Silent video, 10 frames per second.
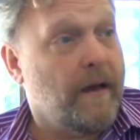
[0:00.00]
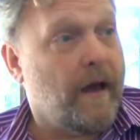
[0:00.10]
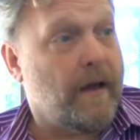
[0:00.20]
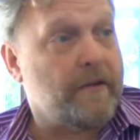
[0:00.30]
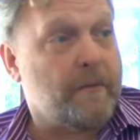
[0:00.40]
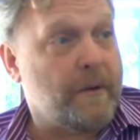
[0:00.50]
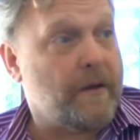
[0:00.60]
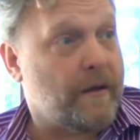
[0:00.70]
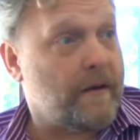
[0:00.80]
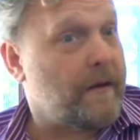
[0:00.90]
Uh, to be
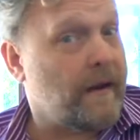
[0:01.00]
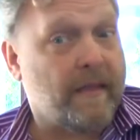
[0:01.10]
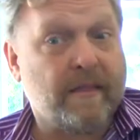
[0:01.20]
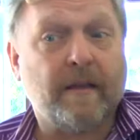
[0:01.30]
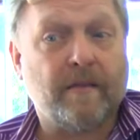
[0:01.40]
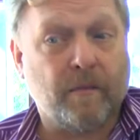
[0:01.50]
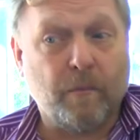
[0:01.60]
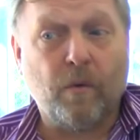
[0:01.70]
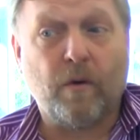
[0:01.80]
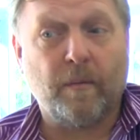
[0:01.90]
done. And I think the
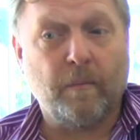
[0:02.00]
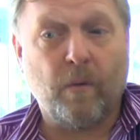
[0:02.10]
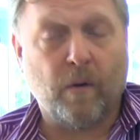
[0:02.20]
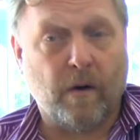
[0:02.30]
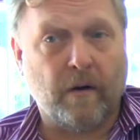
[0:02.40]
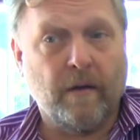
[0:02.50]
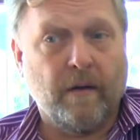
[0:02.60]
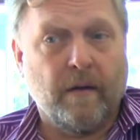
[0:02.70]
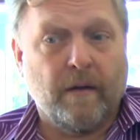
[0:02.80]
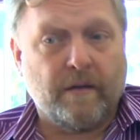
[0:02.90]
more and more
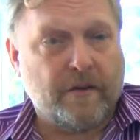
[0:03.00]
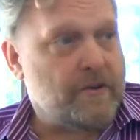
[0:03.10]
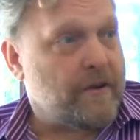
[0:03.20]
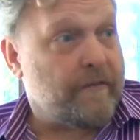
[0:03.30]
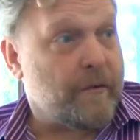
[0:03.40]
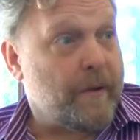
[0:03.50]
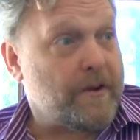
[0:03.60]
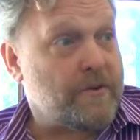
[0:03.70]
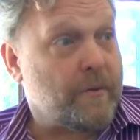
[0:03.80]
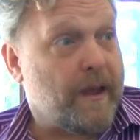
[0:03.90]
digital
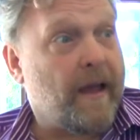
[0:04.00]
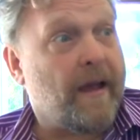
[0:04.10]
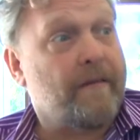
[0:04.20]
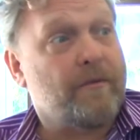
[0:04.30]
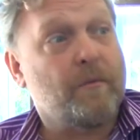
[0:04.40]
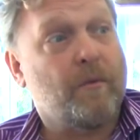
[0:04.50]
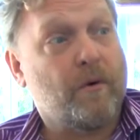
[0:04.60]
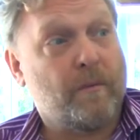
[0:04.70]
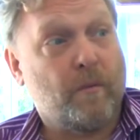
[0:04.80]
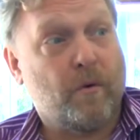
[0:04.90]
information we have, the
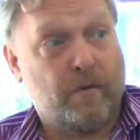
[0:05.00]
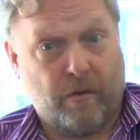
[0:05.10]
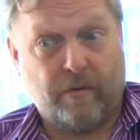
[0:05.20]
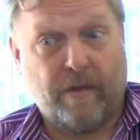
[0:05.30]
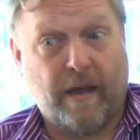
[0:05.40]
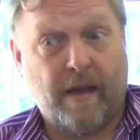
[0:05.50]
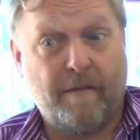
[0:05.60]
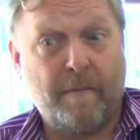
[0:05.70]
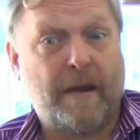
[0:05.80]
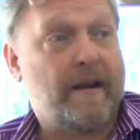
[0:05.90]
more and more the, that kind
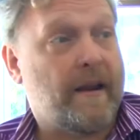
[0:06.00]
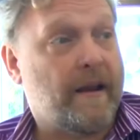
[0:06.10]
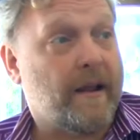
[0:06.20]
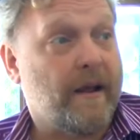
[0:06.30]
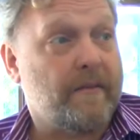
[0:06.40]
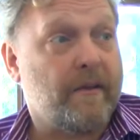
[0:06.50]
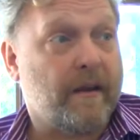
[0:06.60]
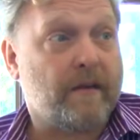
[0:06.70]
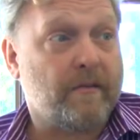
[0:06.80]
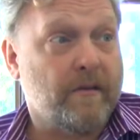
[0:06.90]
of metadata
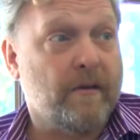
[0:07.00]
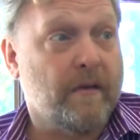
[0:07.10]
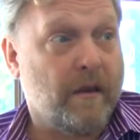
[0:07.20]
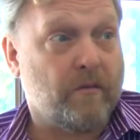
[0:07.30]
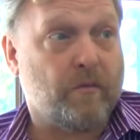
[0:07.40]
context is